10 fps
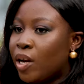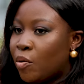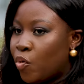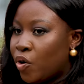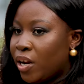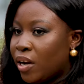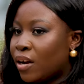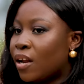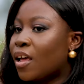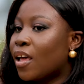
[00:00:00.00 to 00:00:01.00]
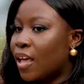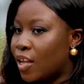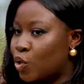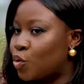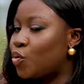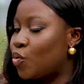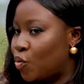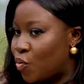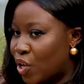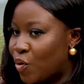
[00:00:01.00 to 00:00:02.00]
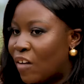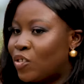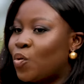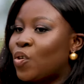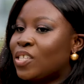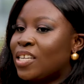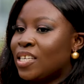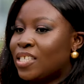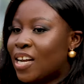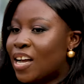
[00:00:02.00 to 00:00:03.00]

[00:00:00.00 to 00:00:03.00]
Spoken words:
in the morning to when you have to go on stage.